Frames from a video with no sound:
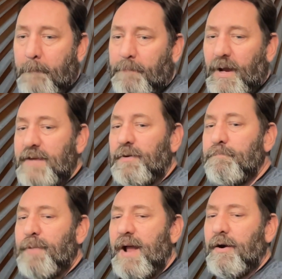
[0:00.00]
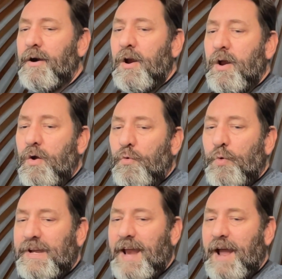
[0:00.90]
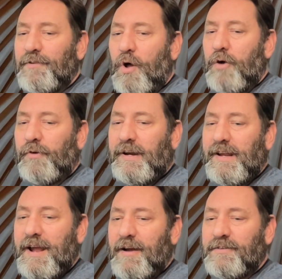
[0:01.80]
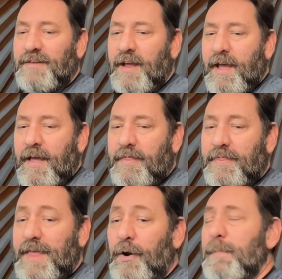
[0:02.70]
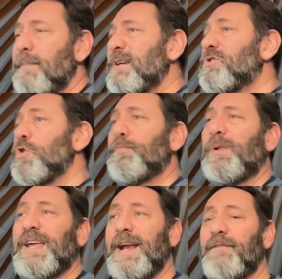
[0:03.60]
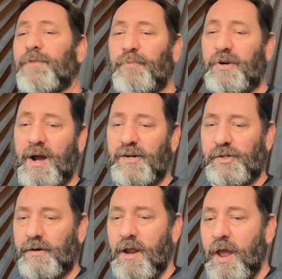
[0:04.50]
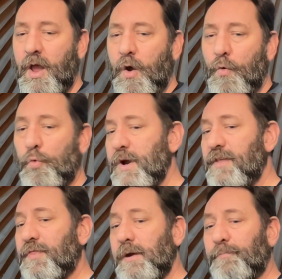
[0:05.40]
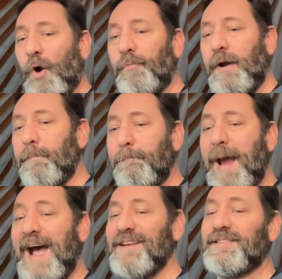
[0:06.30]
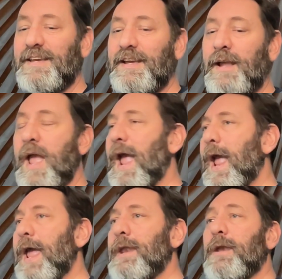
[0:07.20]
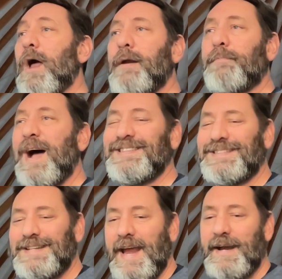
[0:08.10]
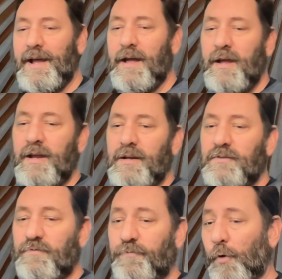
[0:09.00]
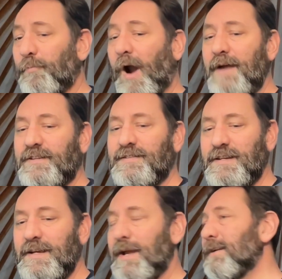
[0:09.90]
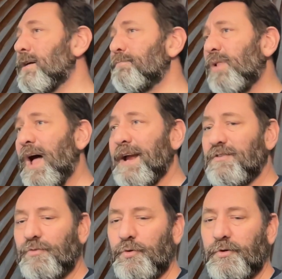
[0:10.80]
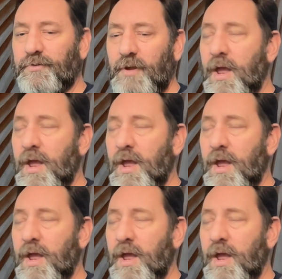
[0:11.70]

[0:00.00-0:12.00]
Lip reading: But even better, we can have long-running accounts that are maybe duplicated from production with the appropriate masking and anonymized data for privacy and compliance rules.